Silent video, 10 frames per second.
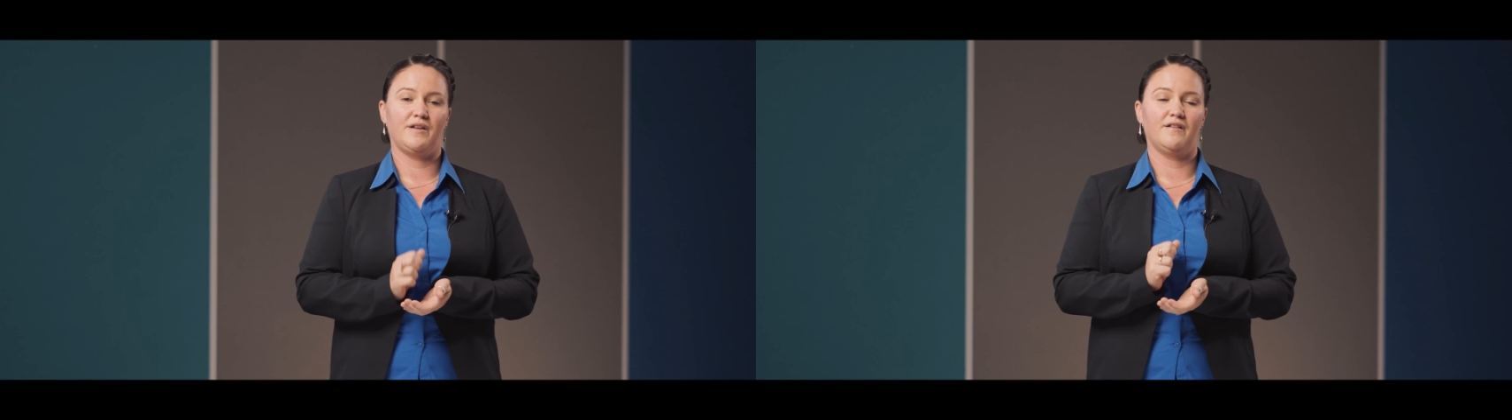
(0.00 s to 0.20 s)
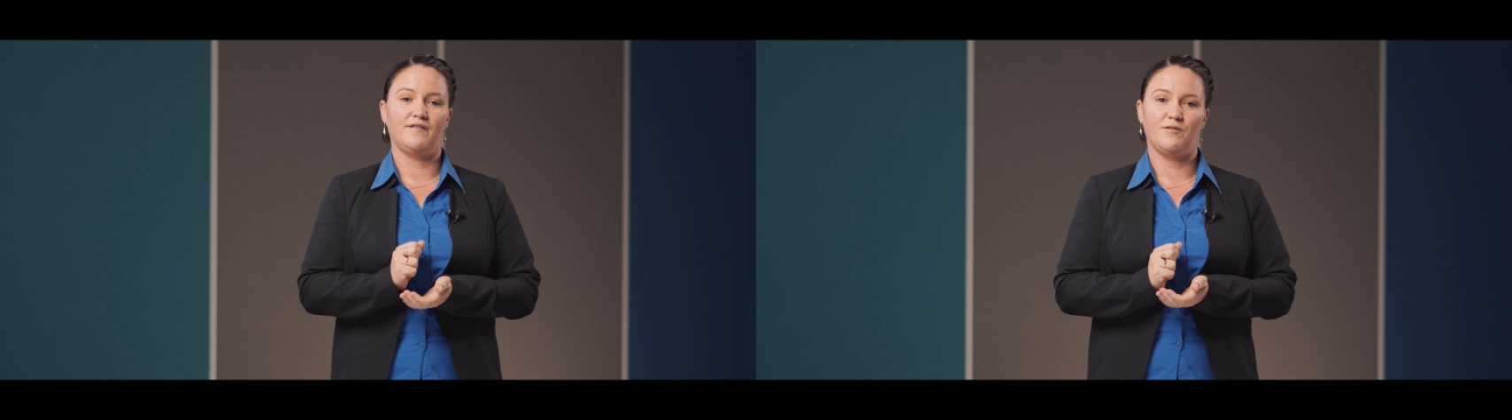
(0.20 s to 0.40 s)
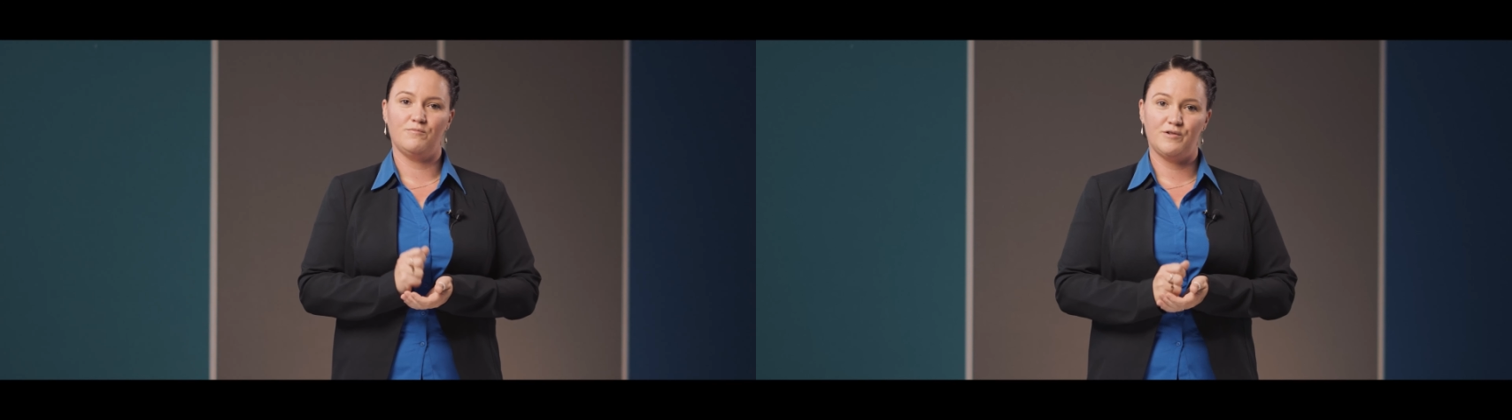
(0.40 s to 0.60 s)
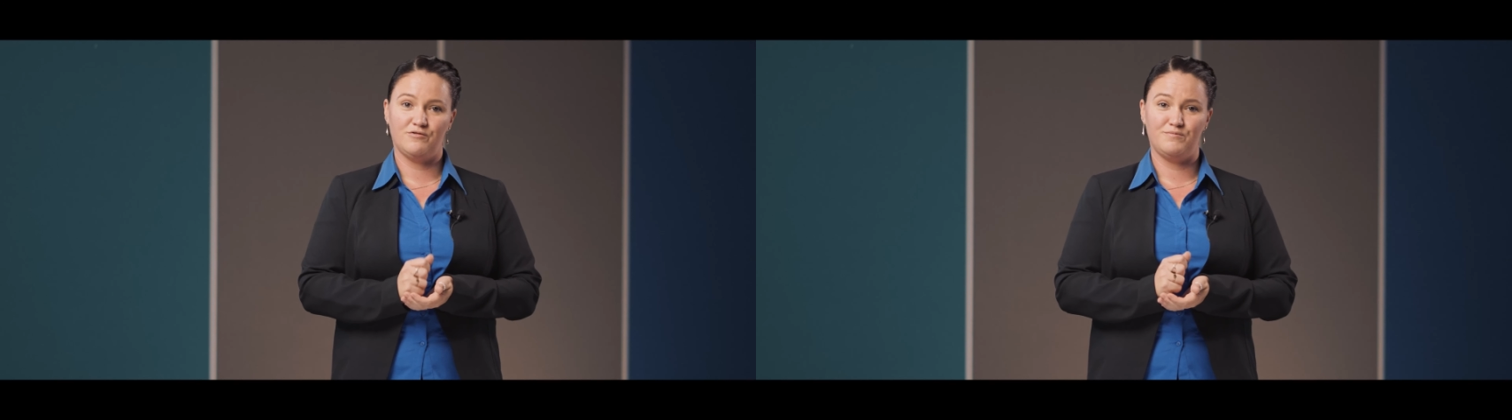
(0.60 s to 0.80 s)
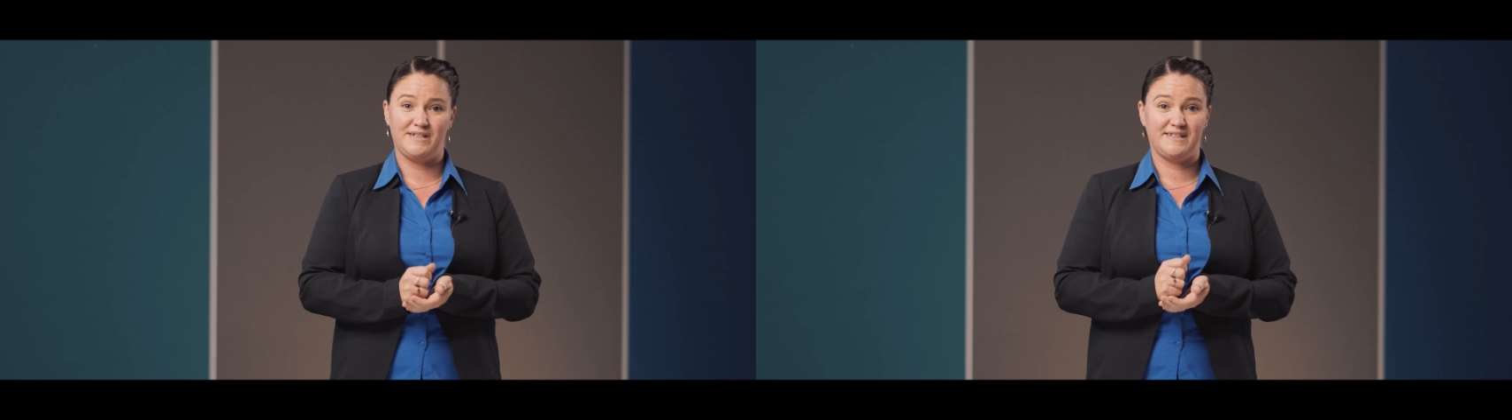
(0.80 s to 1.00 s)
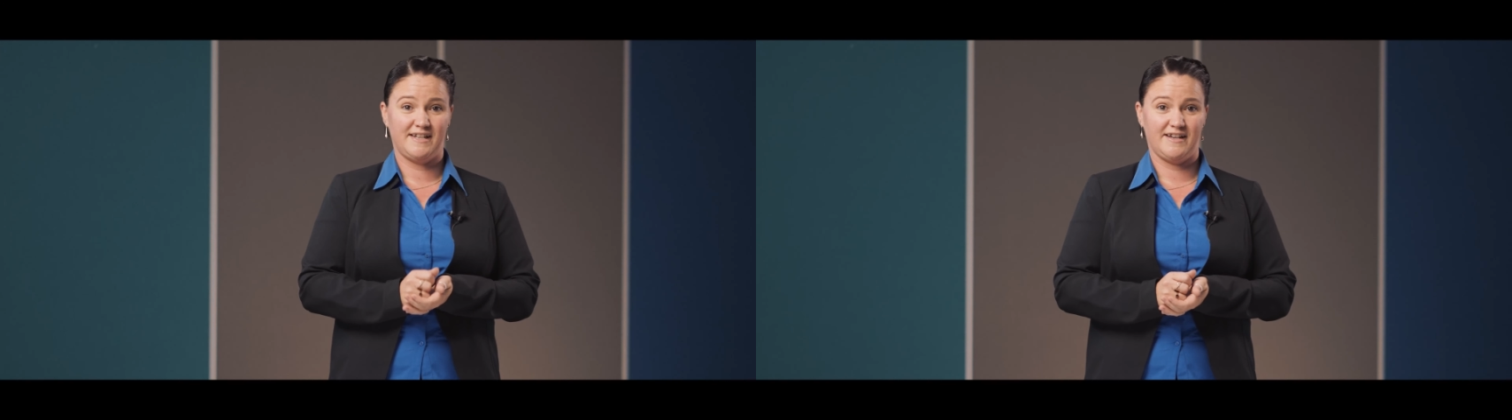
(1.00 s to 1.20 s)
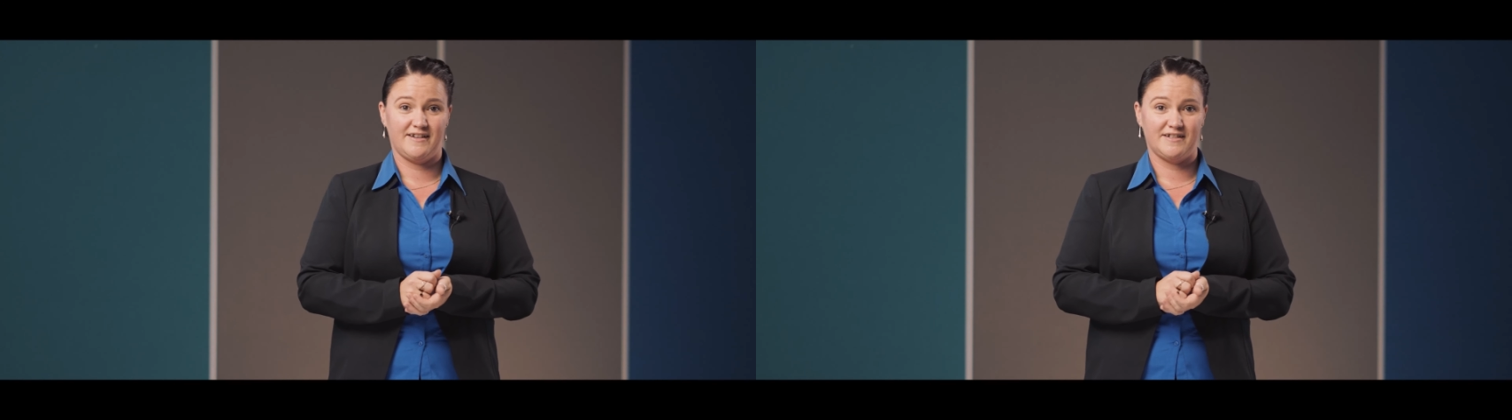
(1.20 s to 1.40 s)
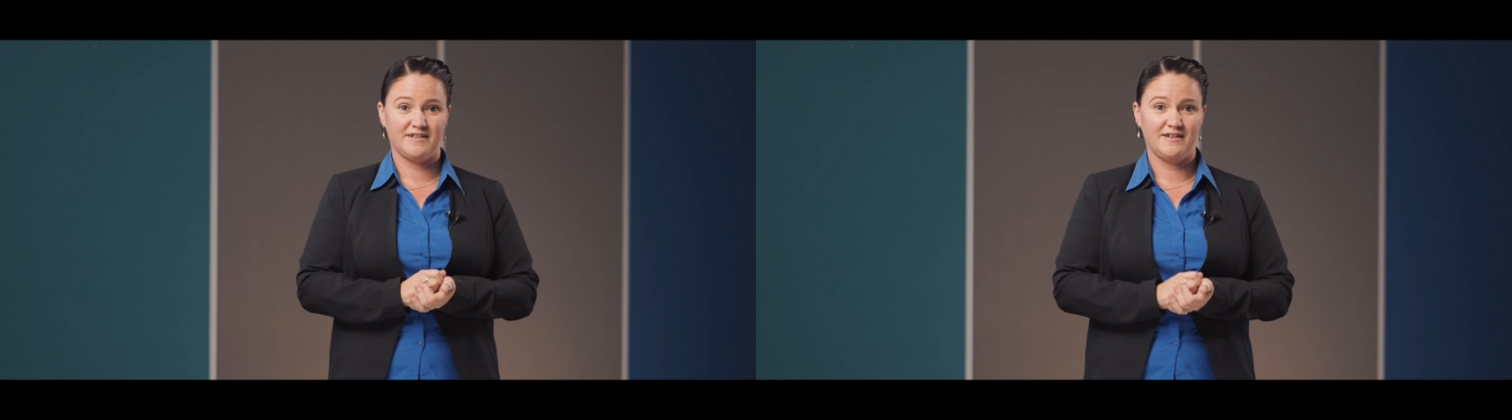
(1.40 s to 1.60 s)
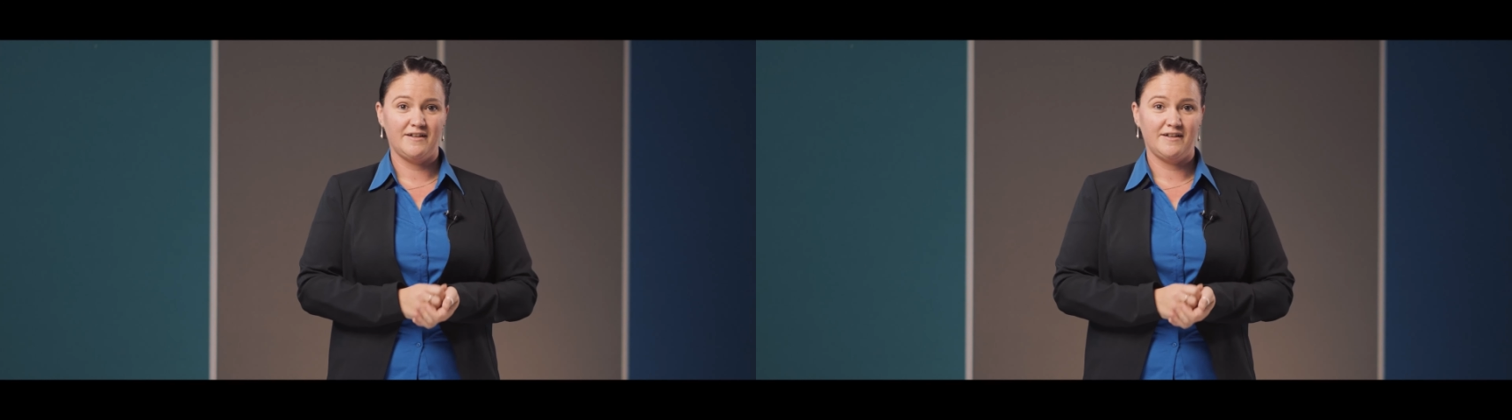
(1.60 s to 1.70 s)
because you will miss out.